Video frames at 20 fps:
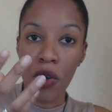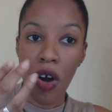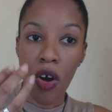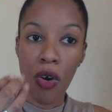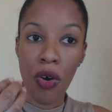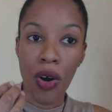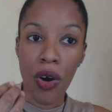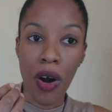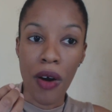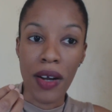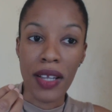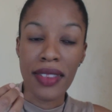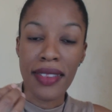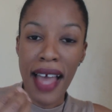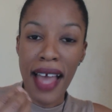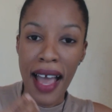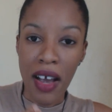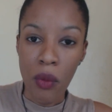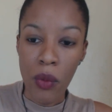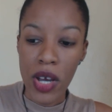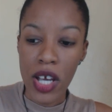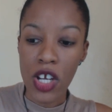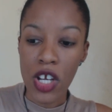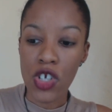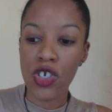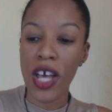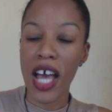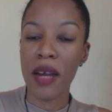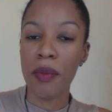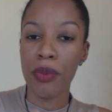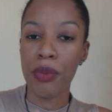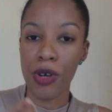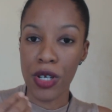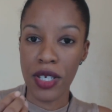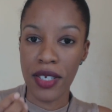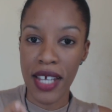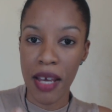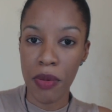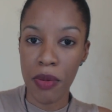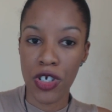our language and
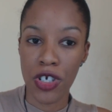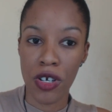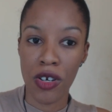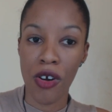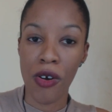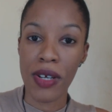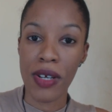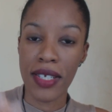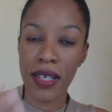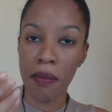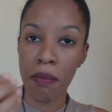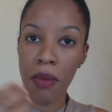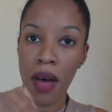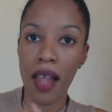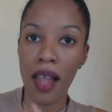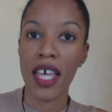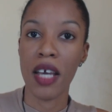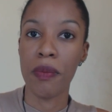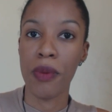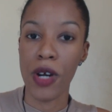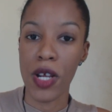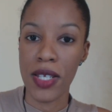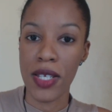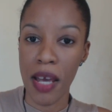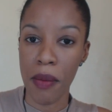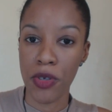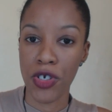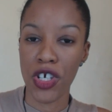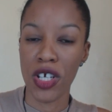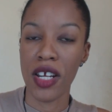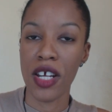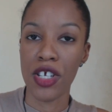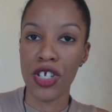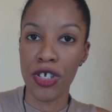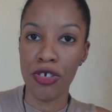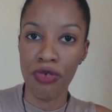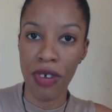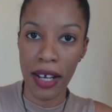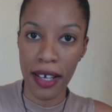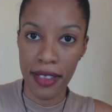perception, our symbolic perception, is
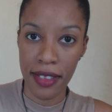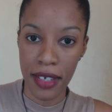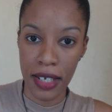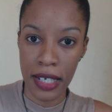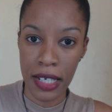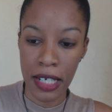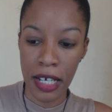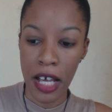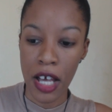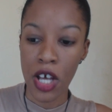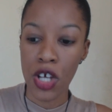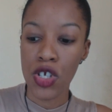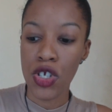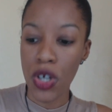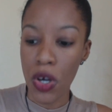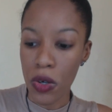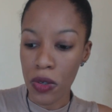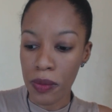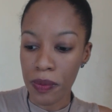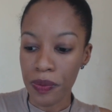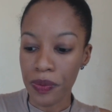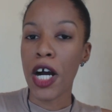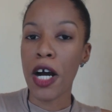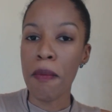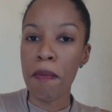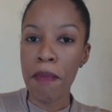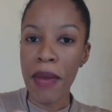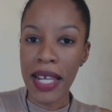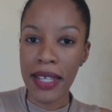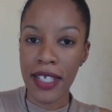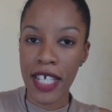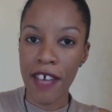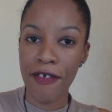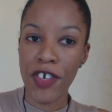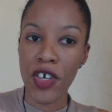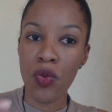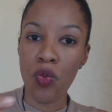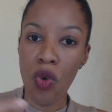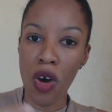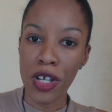strengthened. So commit,
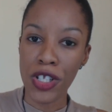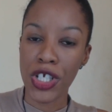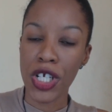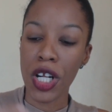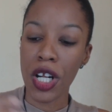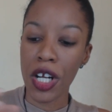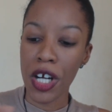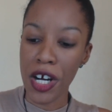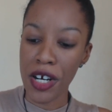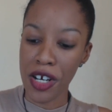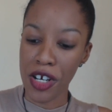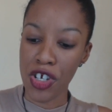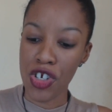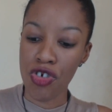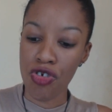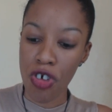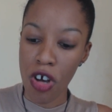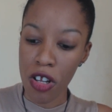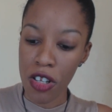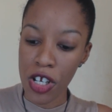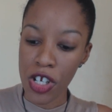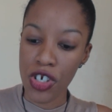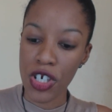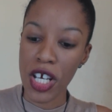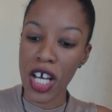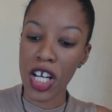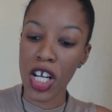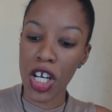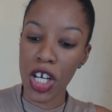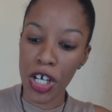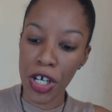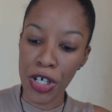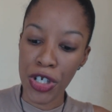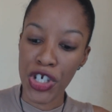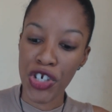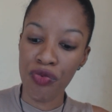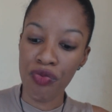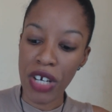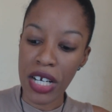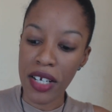if you want to learn astrology and learn
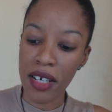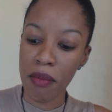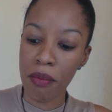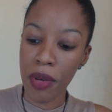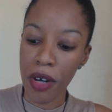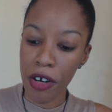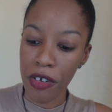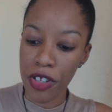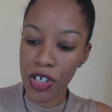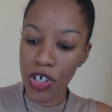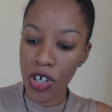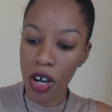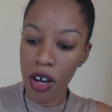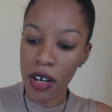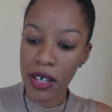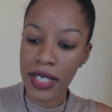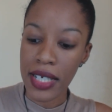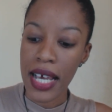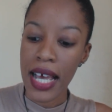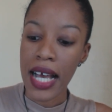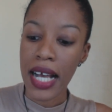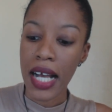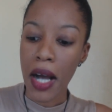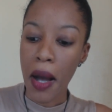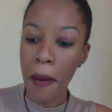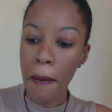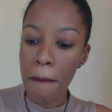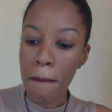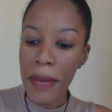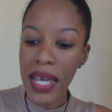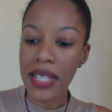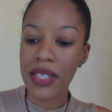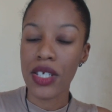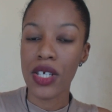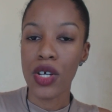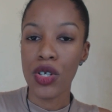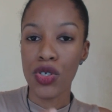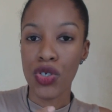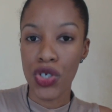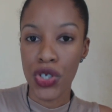to read a birth chart,
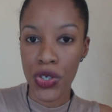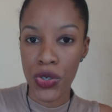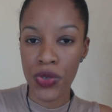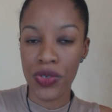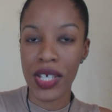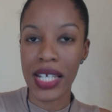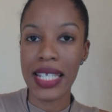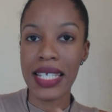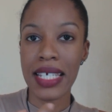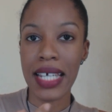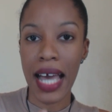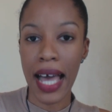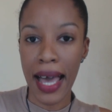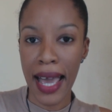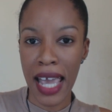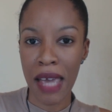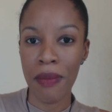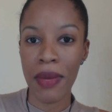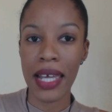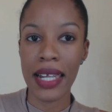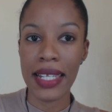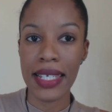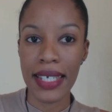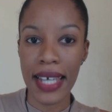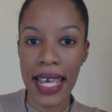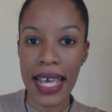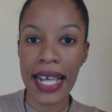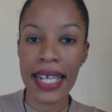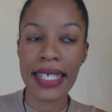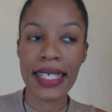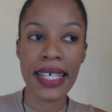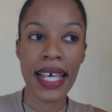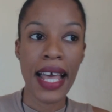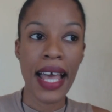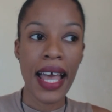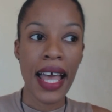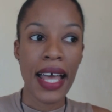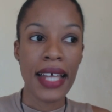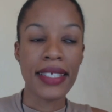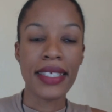commit to the time it takes.
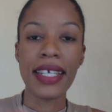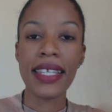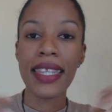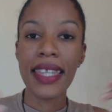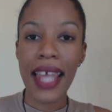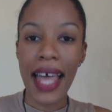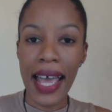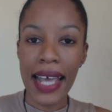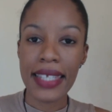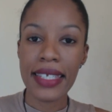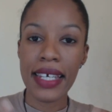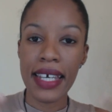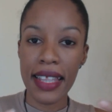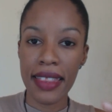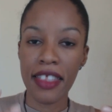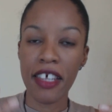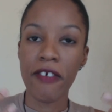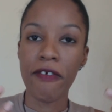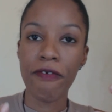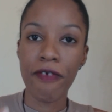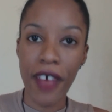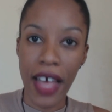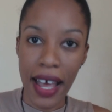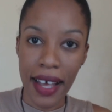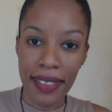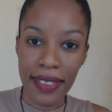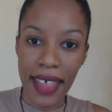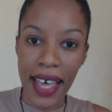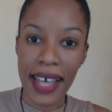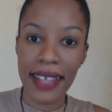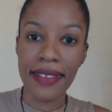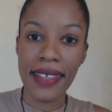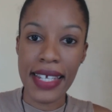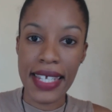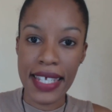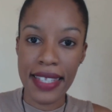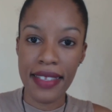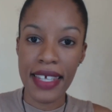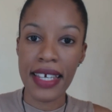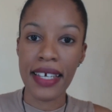Delight in the fact that
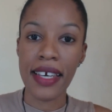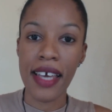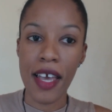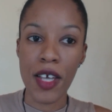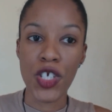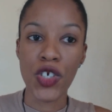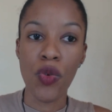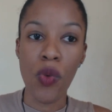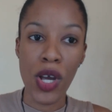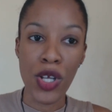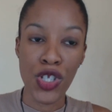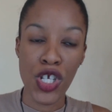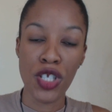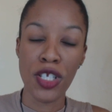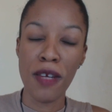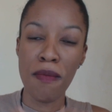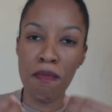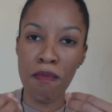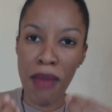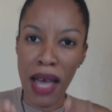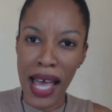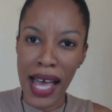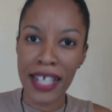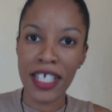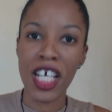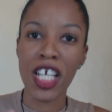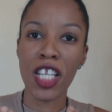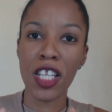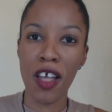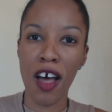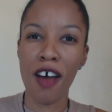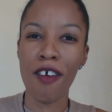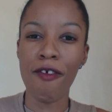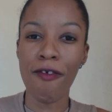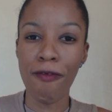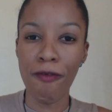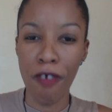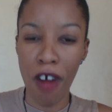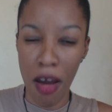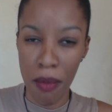this thing is going to demand a lot
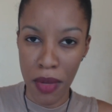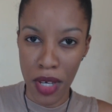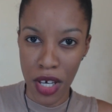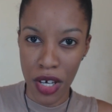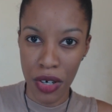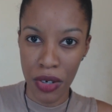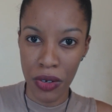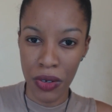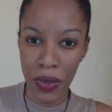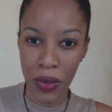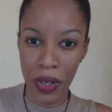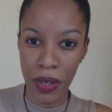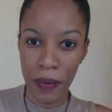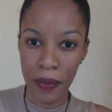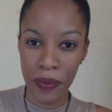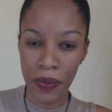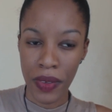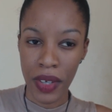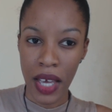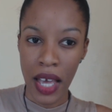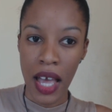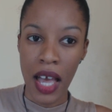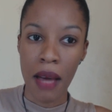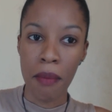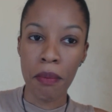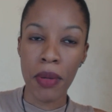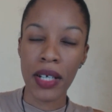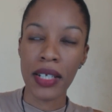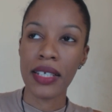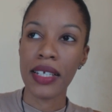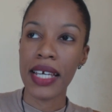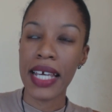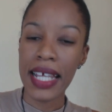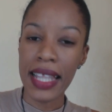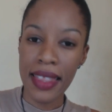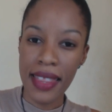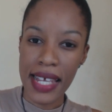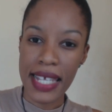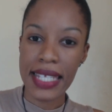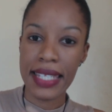from you. But
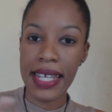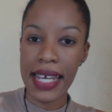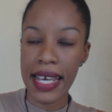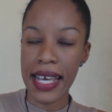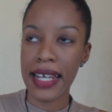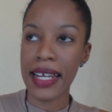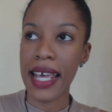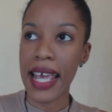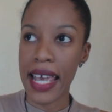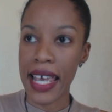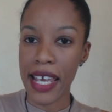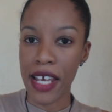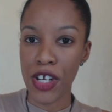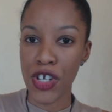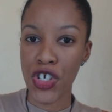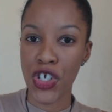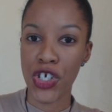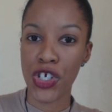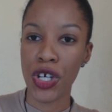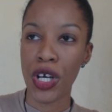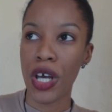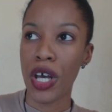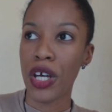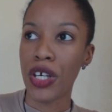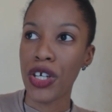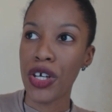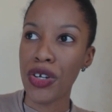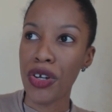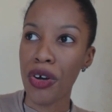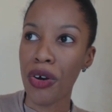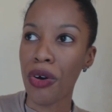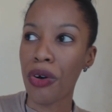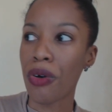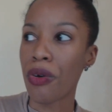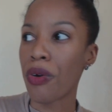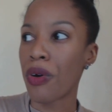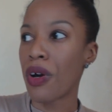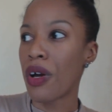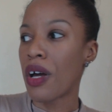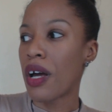in this day and age,
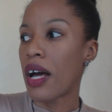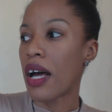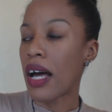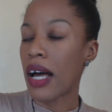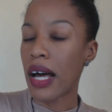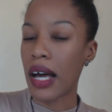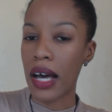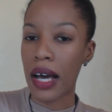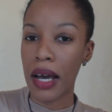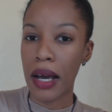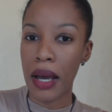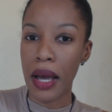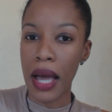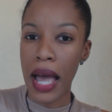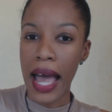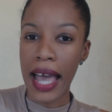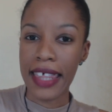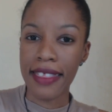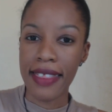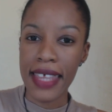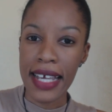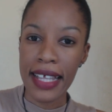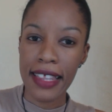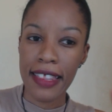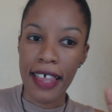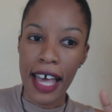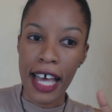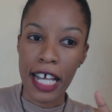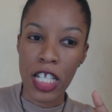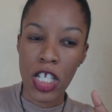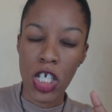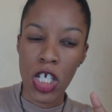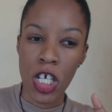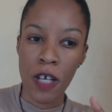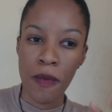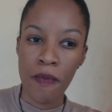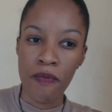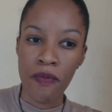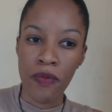I think that